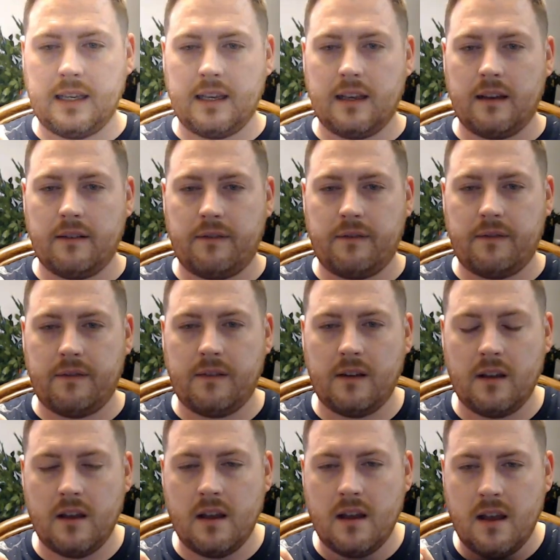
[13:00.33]
if
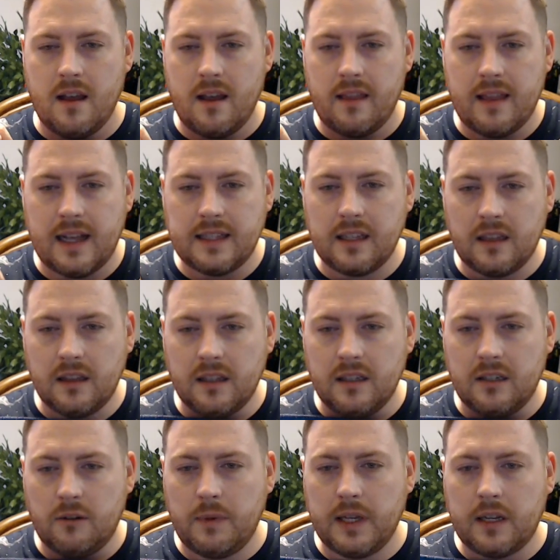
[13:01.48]
that's a
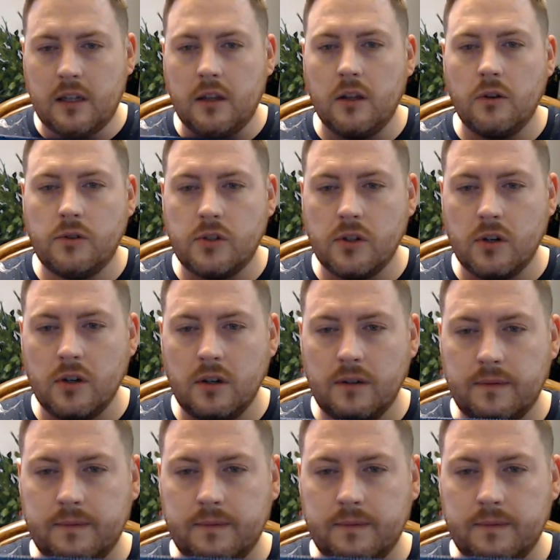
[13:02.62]
little bit closer